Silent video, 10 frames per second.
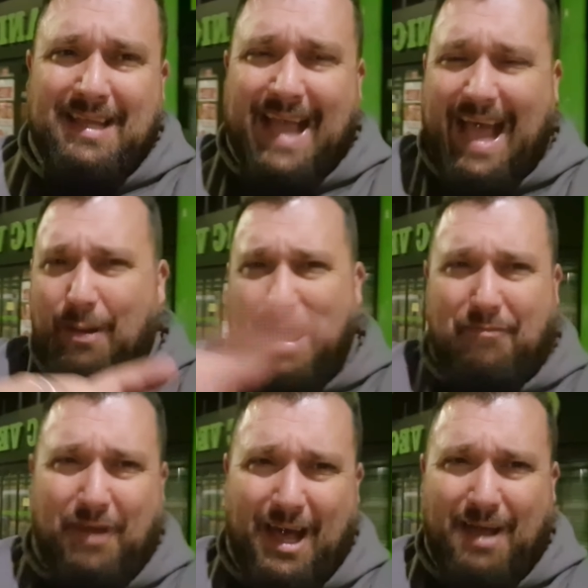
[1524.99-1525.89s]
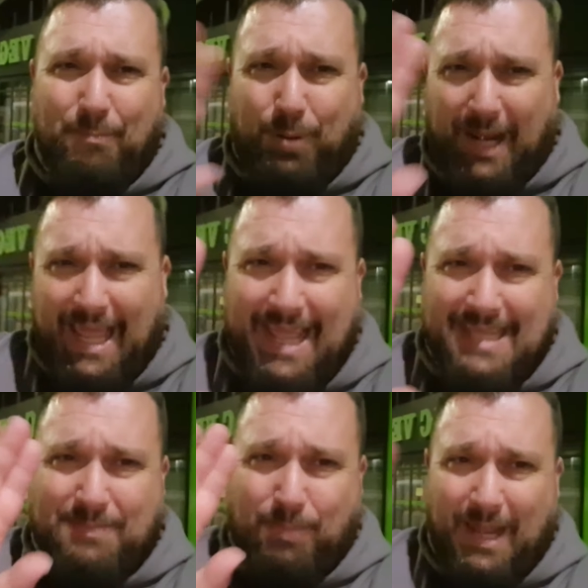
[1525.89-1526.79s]
However,
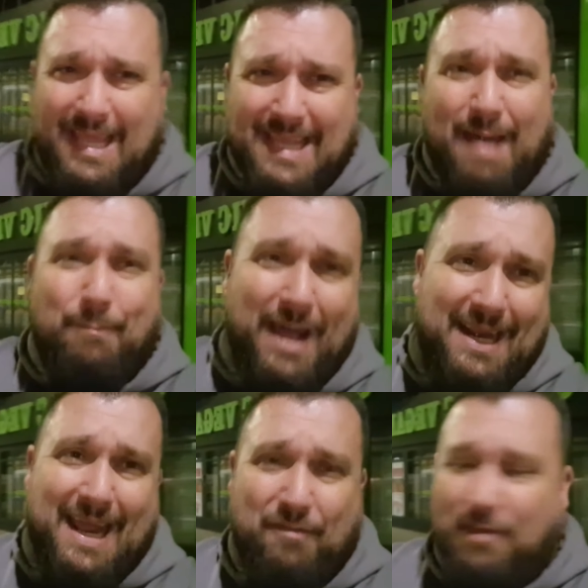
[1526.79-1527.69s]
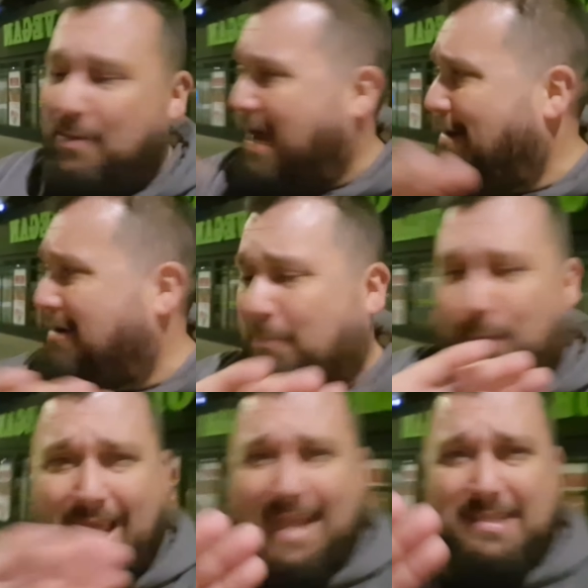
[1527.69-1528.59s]
please, please, and bang the elephant. However,
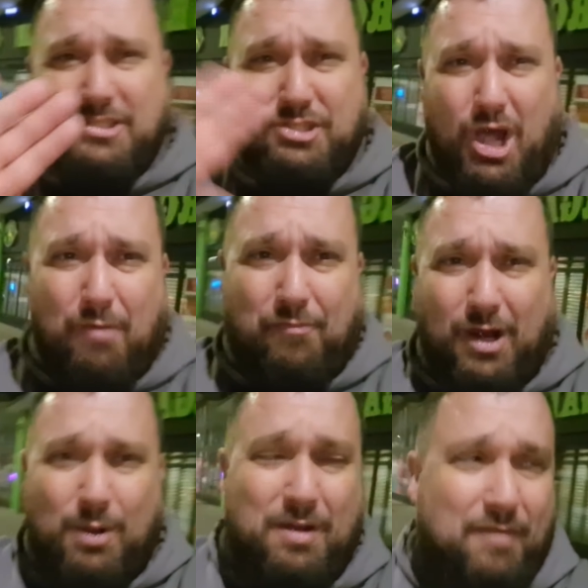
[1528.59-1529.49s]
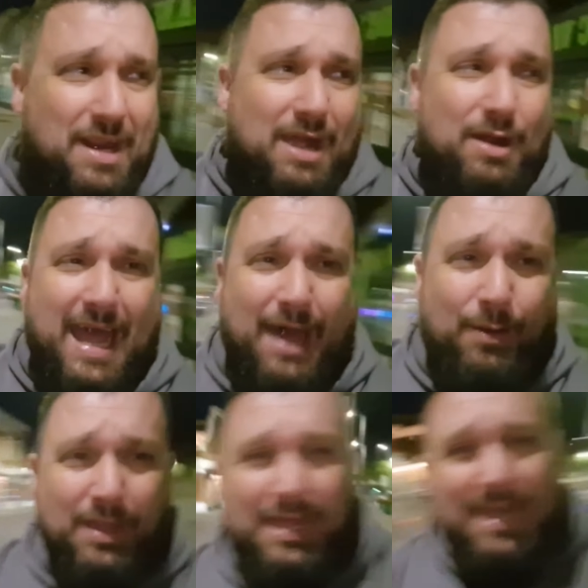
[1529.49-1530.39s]
please, stop following the video now.